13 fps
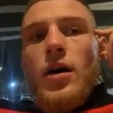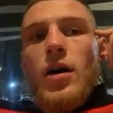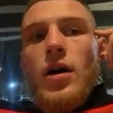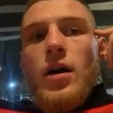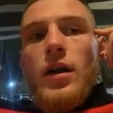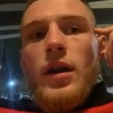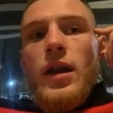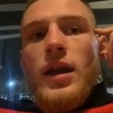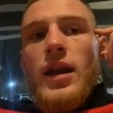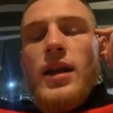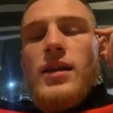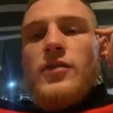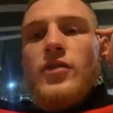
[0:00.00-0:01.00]
on in
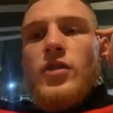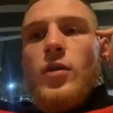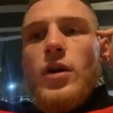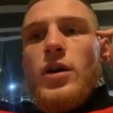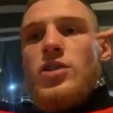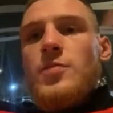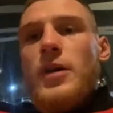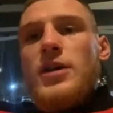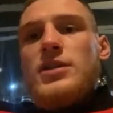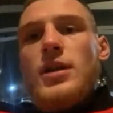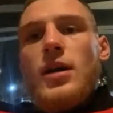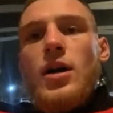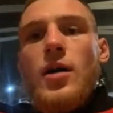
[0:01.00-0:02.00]
an interview at irish boxing
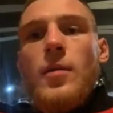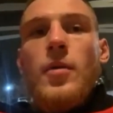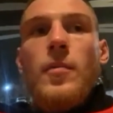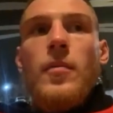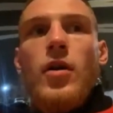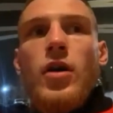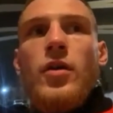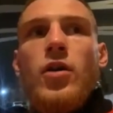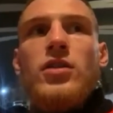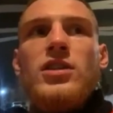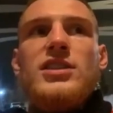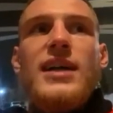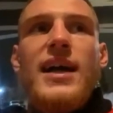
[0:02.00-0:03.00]
dot com, um, I
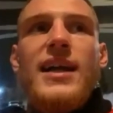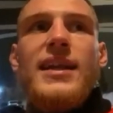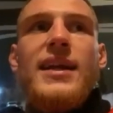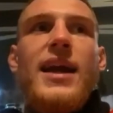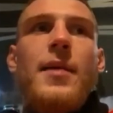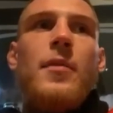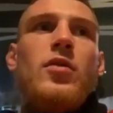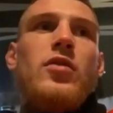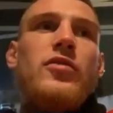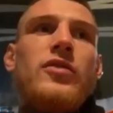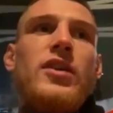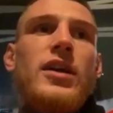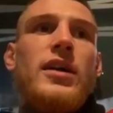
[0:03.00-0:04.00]
understand the game
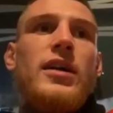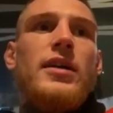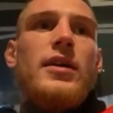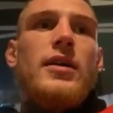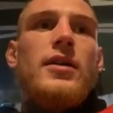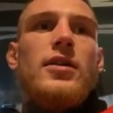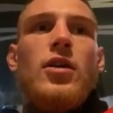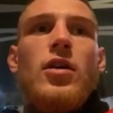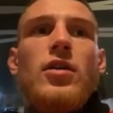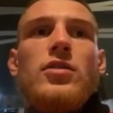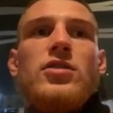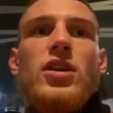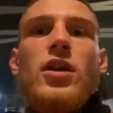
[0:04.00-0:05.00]
enough to
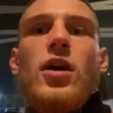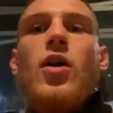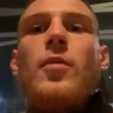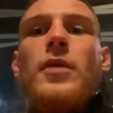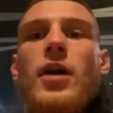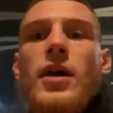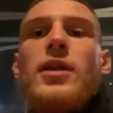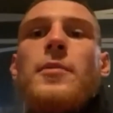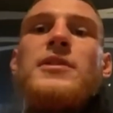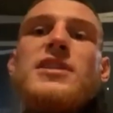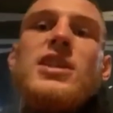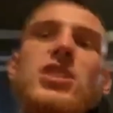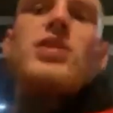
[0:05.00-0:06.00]
to know I'm not in the
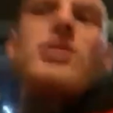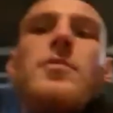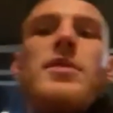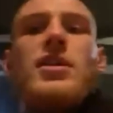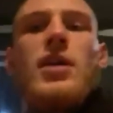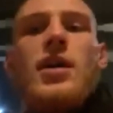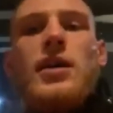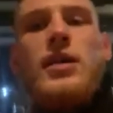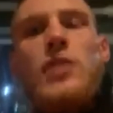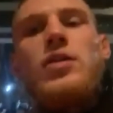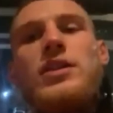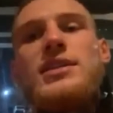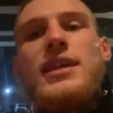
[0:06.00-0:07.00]
position to be calling the
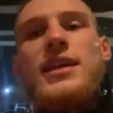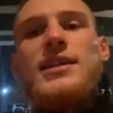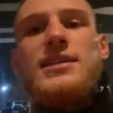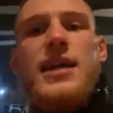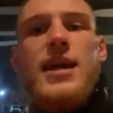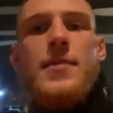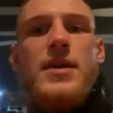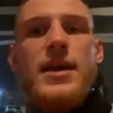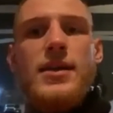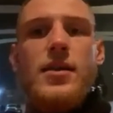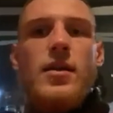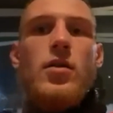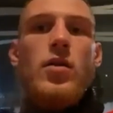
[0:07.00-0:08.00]
likes of his name yet.
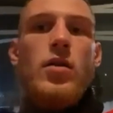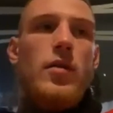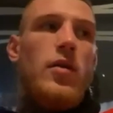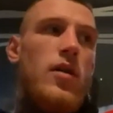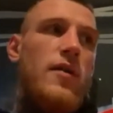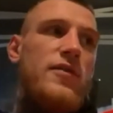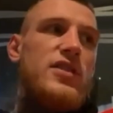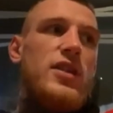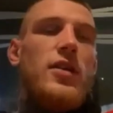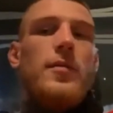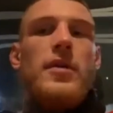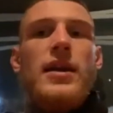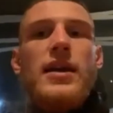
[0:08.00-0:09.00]
You know, I, obviously I
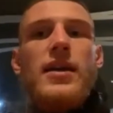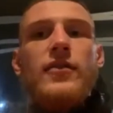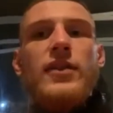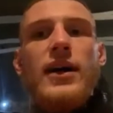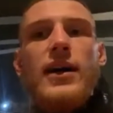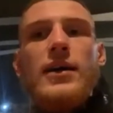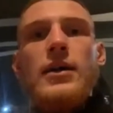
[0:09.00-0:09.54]
believe that